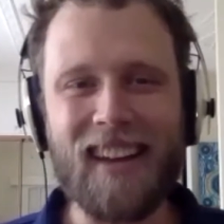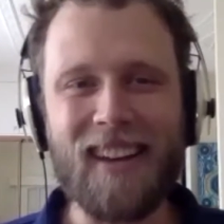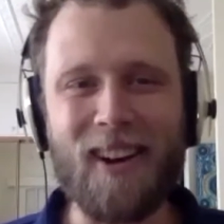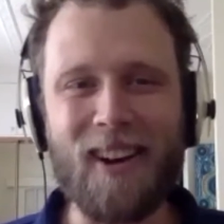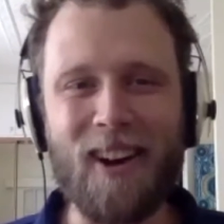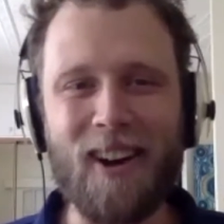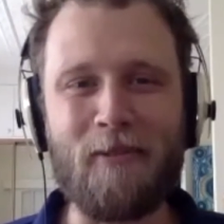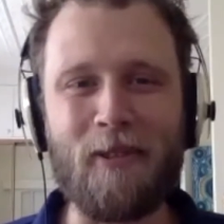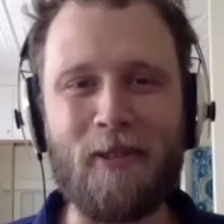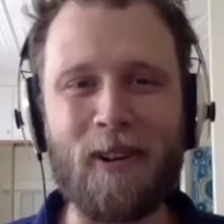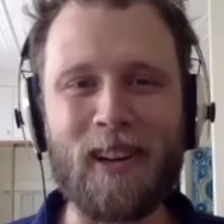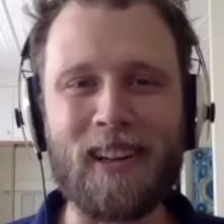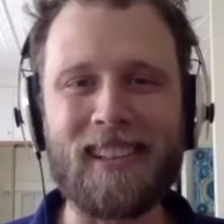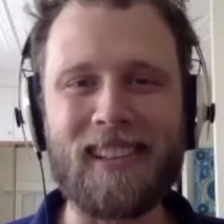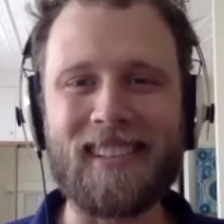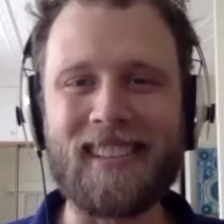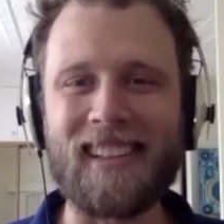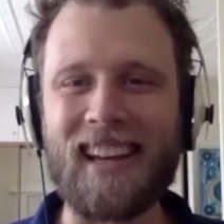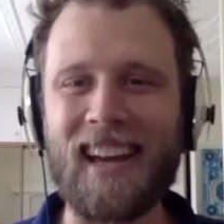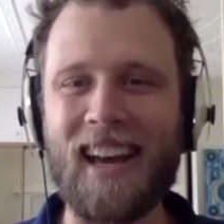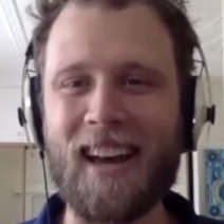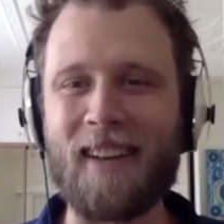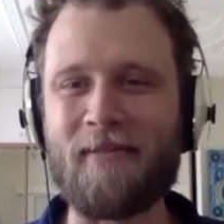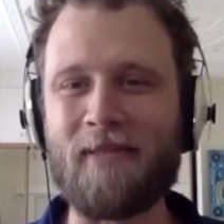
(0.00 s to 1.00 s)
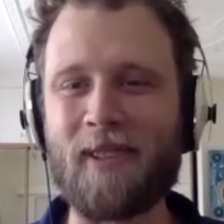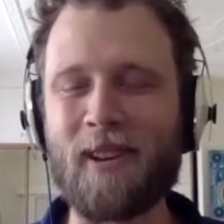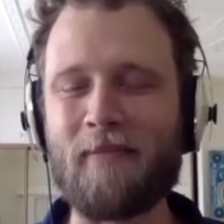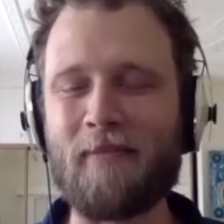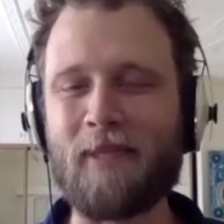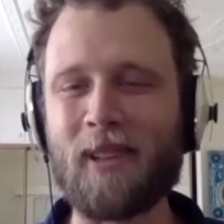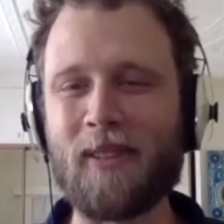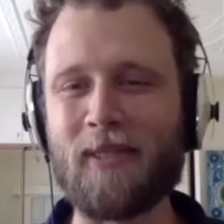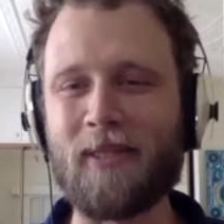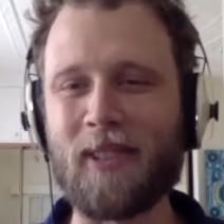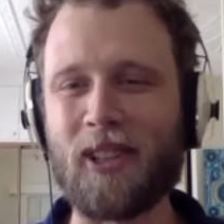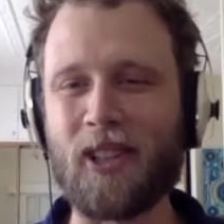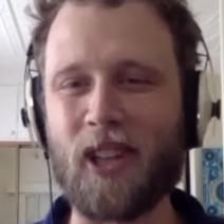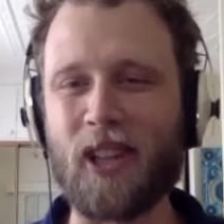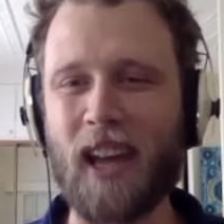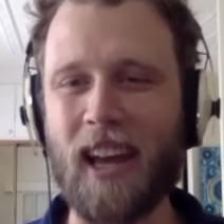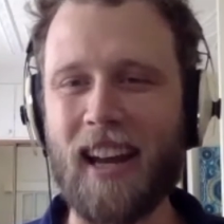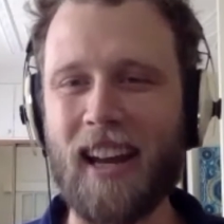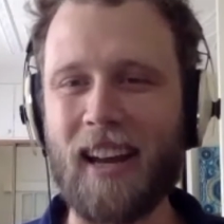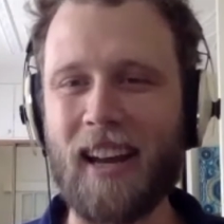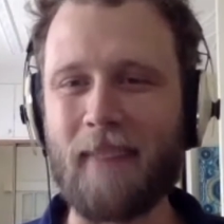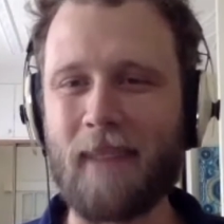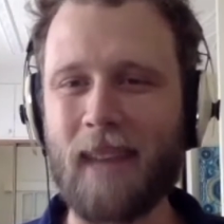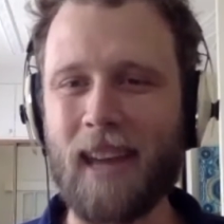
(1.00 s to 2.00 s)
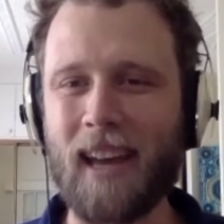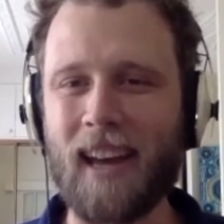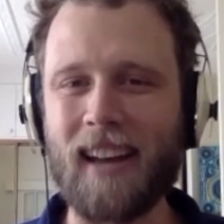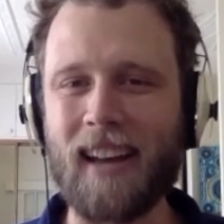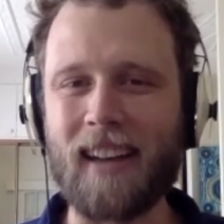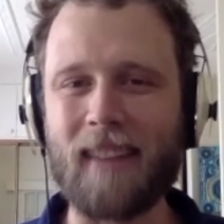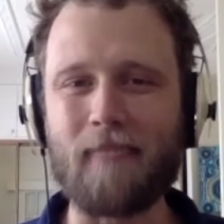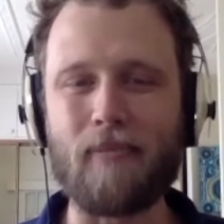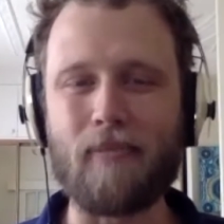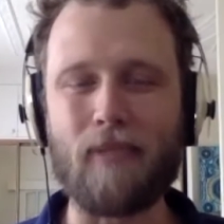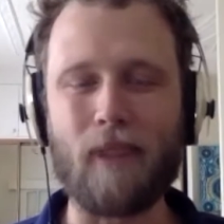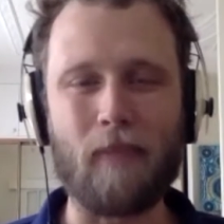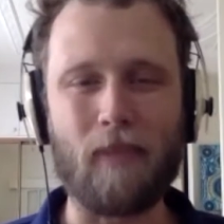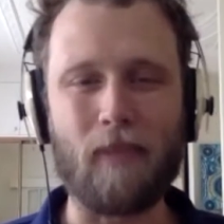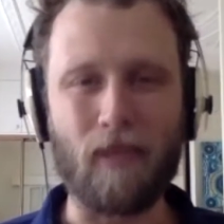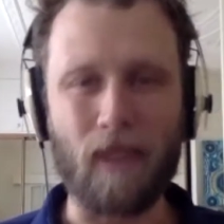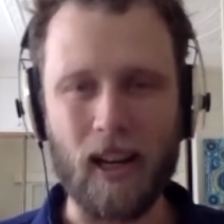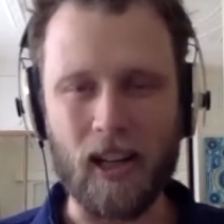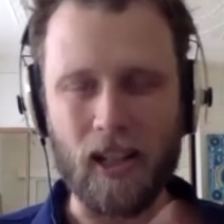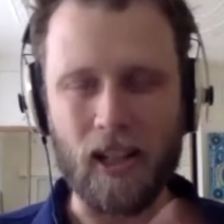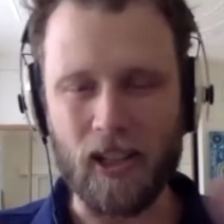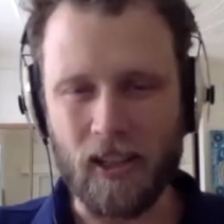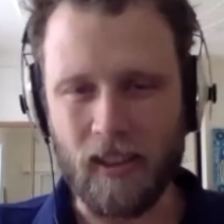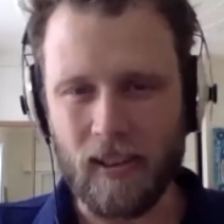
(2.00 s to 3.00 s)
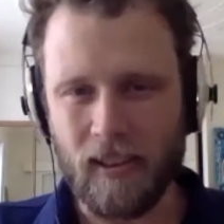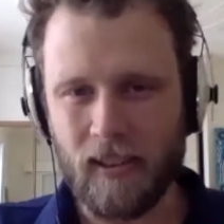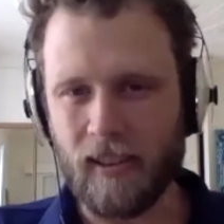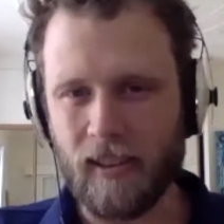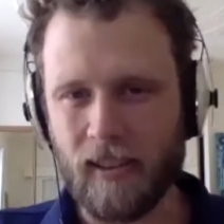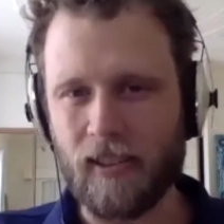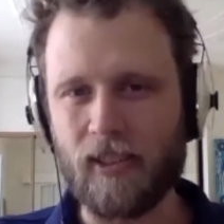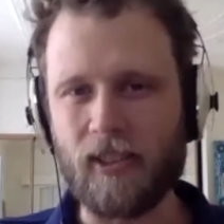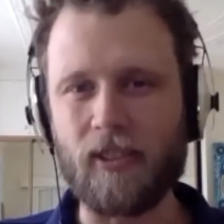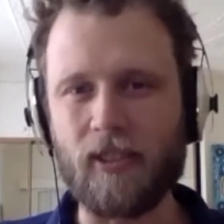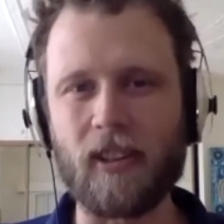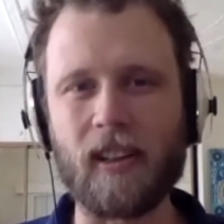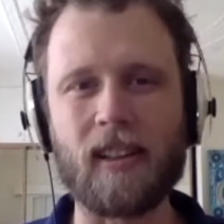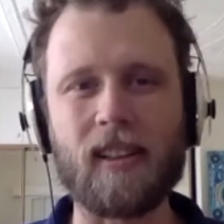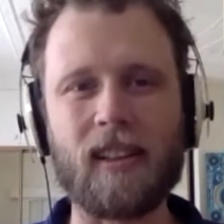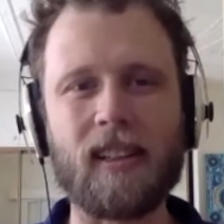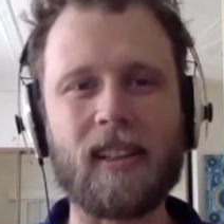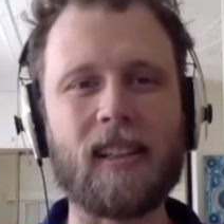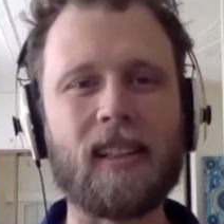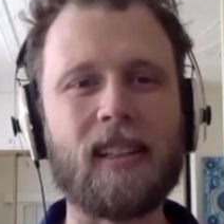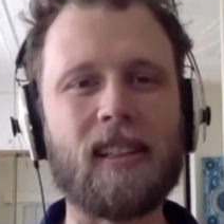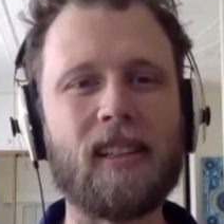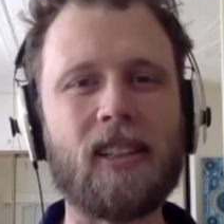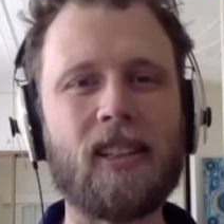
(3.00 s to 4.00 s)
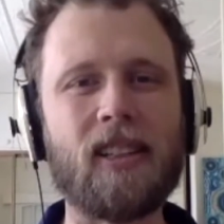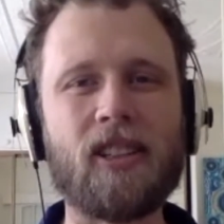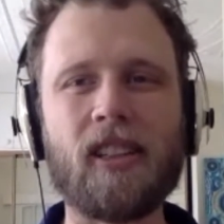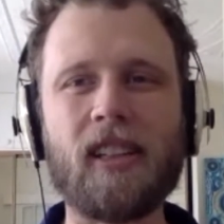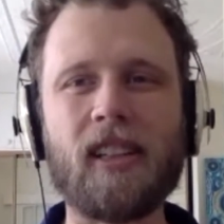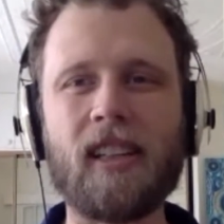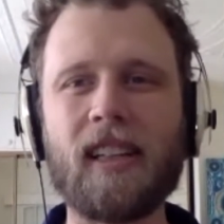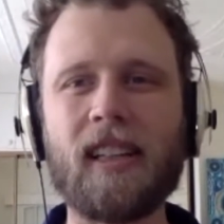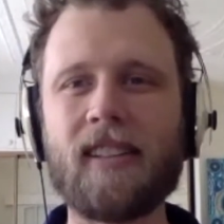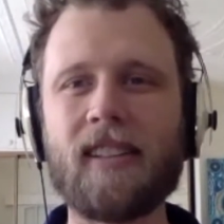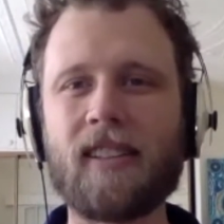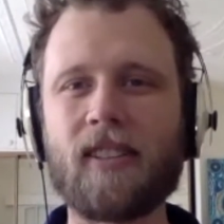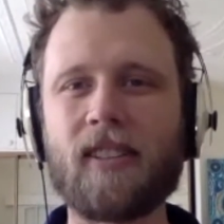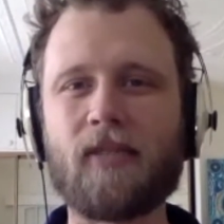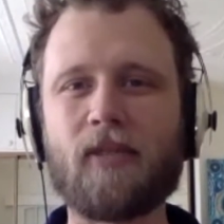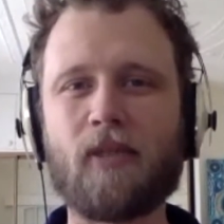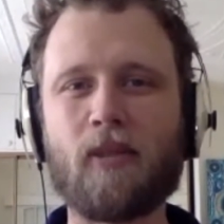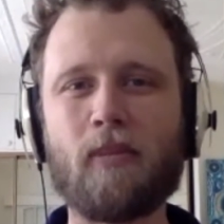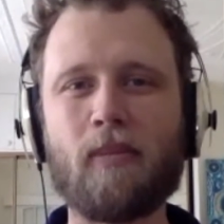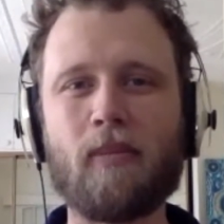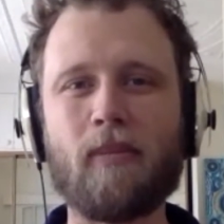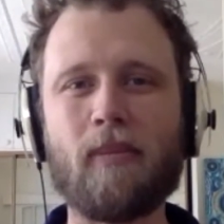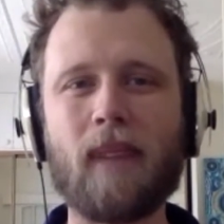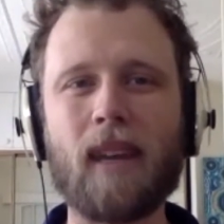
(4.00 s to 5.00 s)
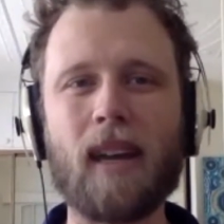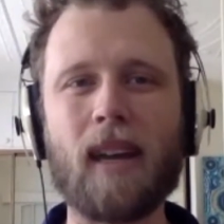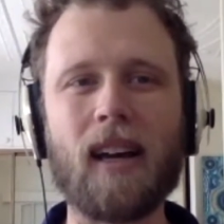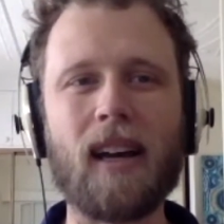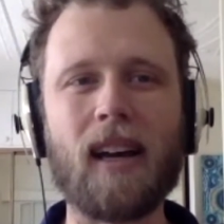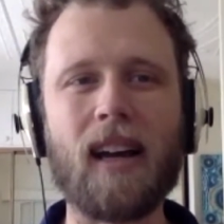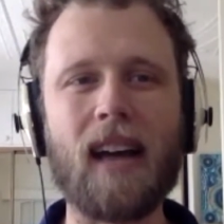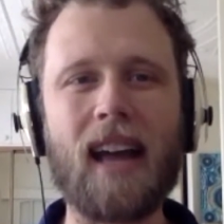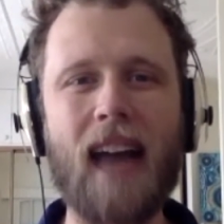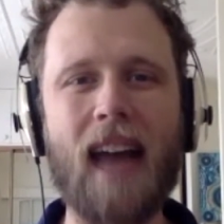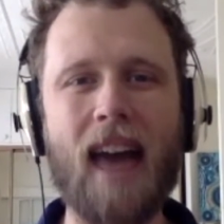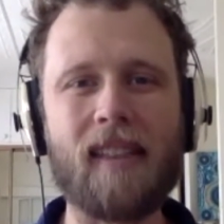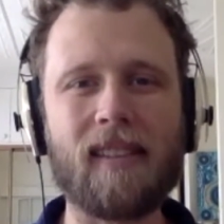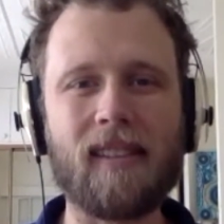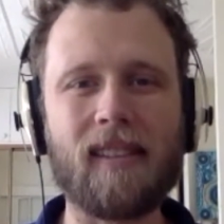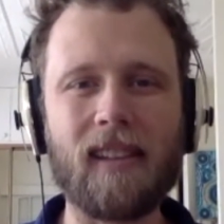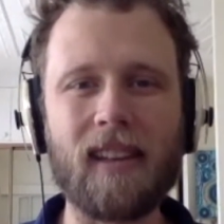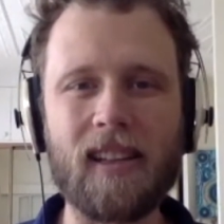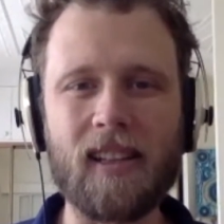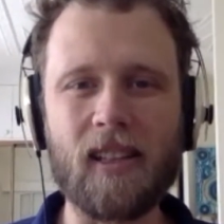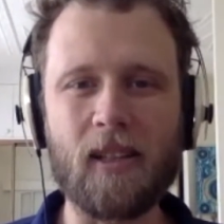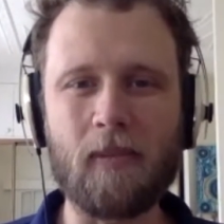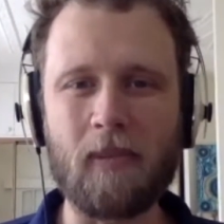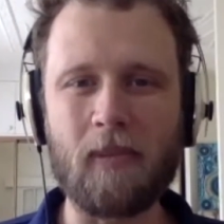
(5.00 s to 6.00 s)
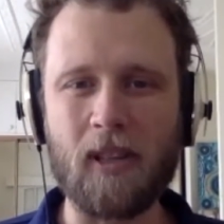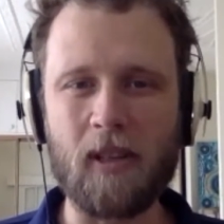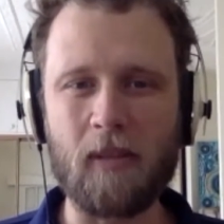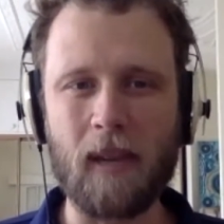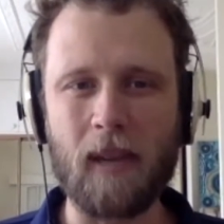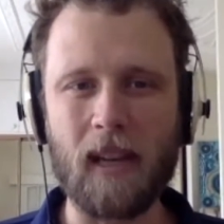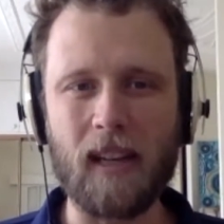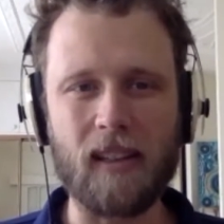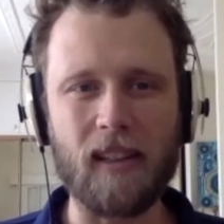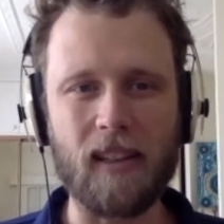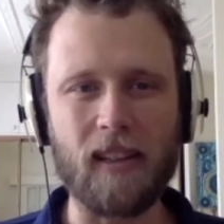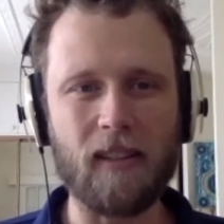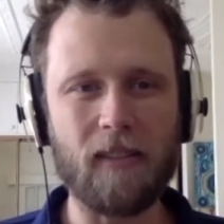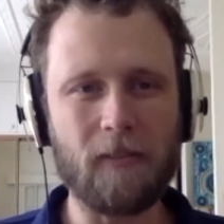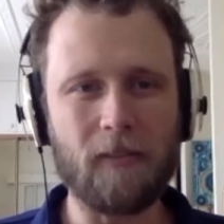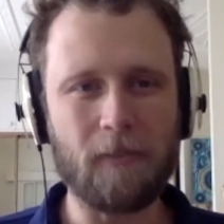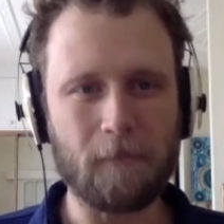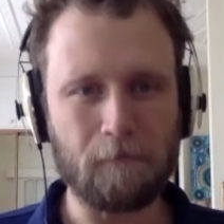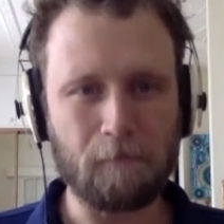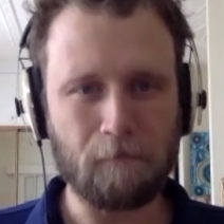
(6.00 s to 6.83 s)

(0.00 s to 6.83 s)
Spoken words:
I wanted to have a bit of a chat about preparation and strength and conditioning, just from an athlete's perspective.